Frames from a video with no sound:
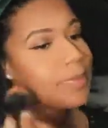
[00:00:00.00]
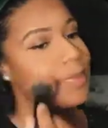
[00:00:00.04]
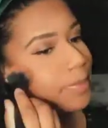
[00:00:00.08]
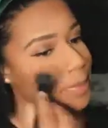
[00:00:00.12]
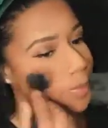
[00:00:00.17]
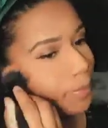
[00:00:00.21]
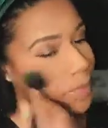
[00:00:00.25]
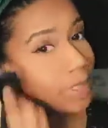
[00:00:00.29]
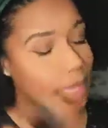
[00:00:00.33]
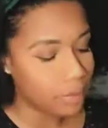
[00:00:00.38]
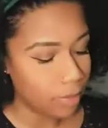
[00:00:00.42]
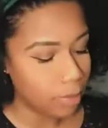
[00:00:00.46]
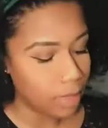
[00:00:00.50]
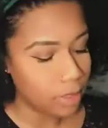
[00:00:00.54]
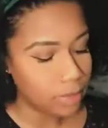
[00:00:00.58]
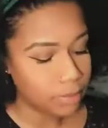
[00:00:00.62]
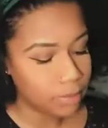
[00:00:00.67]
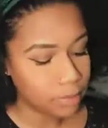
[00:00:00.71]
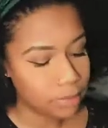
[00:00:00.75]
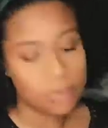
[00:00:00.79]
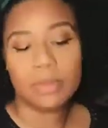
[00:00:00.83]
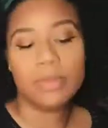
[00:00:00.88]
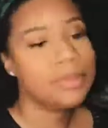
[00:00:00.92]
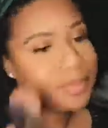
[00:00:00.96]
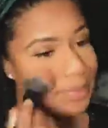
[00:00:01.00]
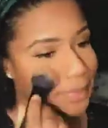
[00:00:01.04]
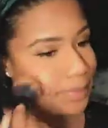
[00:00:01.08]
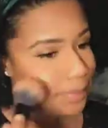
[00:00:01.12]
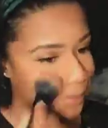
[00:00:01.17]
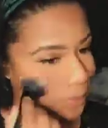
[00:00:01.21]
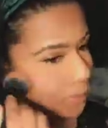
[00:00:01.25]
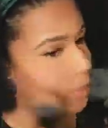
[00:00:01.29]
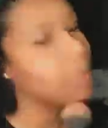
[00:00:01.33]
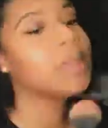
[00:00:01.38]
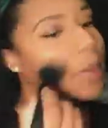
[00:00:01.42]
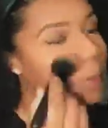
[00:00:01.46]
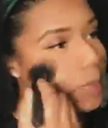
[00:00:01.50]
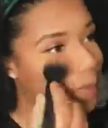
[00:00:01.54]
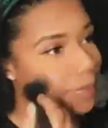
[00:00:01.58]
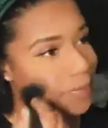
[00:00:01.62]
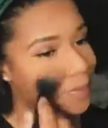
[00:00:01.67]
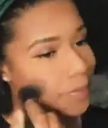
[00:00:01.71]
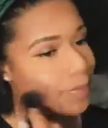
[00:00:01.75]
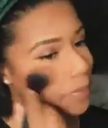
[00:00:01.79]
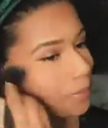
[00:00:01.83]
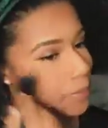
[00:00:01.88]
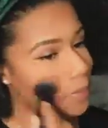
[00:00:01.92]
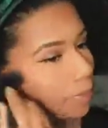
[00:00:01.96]
I have no eyelashes and I don't
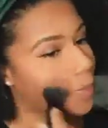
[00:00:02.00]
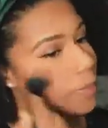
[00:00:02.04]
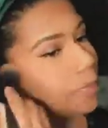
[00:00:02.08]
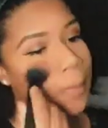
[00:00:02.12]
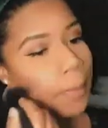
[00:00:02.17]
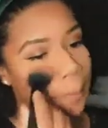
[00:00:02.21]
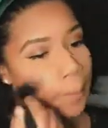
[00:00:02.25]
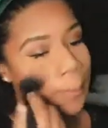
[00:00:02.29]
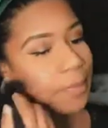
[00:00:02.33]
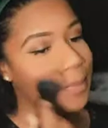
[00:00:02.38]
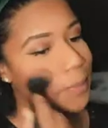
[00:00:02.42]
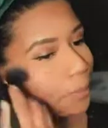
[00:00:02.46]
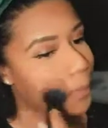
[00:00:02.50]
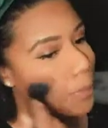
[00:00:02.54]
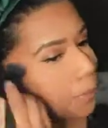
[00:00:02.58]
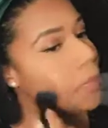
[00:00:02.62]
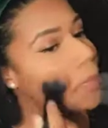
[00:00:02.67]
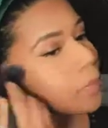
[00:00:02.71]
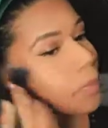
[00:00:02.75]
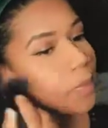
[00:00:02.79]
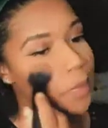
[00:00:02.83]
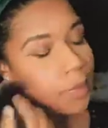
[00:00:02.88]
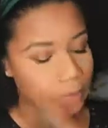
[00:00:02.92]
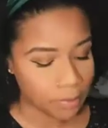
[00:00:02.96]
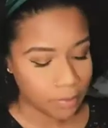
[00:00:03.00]
know how to put eyelashes on,